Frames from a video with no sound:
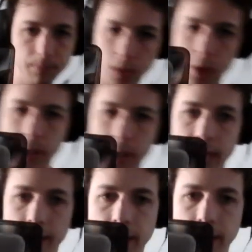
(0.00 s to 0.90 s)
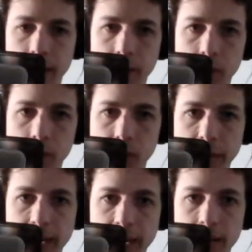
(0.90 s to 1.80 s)
Okay, and I'm almost to
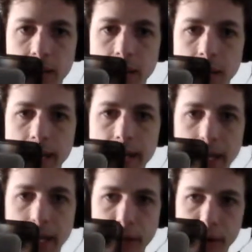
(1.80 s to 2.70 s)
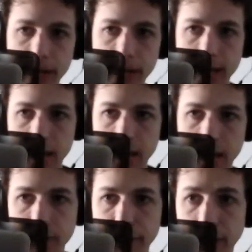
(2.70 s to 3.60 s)
the end. I'm at 9:30
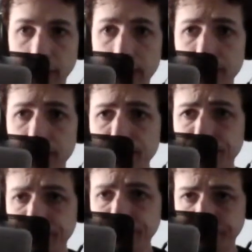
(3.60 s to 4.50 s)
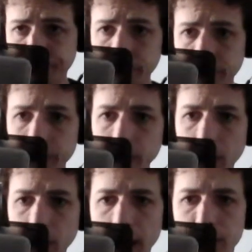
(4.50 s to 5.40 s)
of 11.
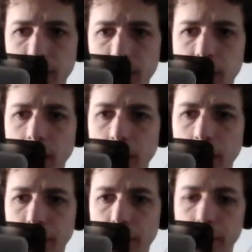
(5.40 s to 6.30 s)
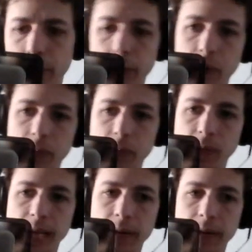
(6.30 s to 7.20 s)
I have to just get a little bit further. There were some
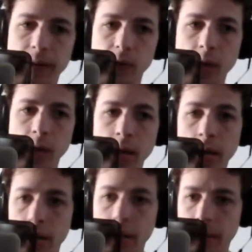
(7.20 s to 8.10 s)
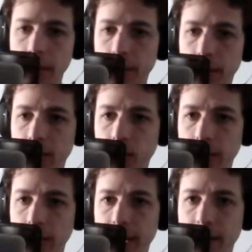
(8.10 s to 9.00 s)
sounds that were in the
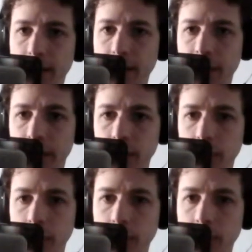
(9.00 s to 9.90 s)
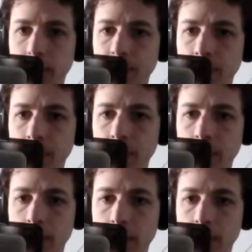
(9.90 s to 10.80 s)
way, and I didn't want to
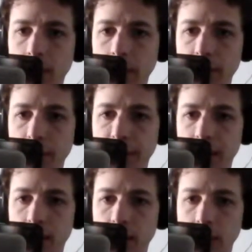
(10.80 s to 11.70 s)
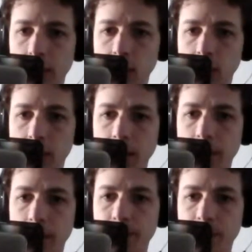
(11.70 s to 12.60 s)
affect what I was working on.